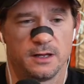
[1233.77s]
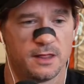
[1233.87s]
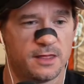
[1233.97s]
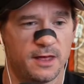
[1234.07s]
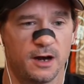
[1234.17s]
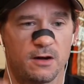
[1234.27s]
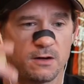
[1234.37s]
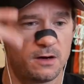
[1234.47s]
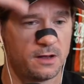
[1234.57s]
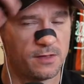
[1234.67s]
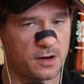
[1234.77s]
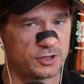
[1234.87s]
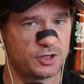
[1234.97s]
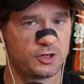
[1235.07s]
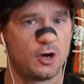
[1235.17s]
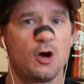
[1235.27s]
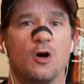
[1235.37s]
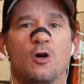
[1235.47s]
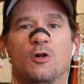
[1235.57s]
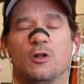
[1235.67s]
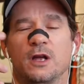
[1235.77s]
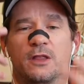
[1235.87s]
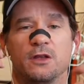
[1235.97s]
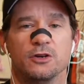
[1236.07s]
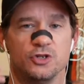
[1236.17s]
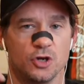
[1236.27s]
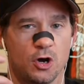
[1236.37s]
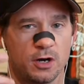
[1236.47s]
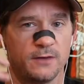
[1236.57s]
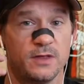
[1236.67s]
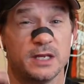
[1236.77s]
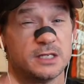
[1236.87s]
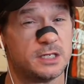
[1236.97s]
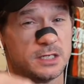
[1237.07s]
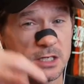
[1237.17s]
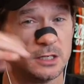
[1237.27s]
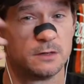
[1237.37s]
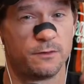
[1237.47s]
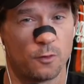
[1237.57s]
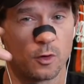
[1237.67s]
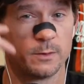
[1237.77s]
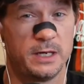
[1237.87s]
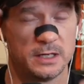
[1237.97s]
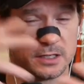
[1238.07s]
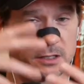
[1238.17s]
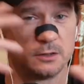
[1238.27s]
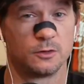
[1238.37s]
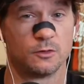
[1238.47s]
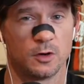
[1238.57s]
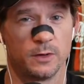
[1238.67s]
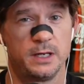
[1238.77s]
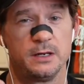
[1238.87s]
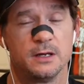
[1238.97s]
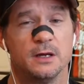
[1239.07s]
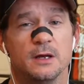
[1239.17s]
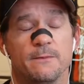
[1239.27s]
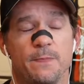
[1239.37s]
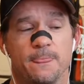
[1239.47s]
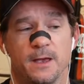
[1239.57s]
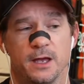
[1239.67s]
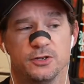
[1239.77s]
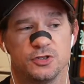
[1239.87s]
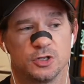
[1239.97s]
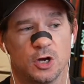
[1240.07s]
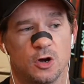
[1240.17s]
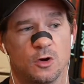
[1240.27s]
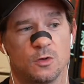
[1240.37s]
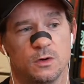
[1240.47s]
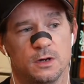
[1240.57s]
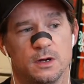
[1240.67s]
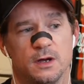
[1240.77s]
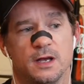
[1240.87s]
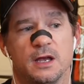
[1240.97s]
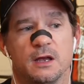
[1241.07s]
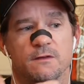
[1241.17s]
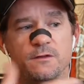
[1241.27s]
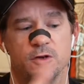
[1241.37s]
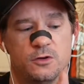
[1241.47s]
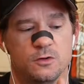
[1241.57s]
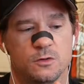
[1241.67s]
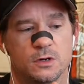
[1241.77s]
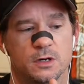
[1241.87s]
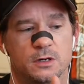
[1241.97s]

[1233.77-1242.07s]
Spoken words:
Their skull and their jaw and everything is still forming, it's still growing. And so if you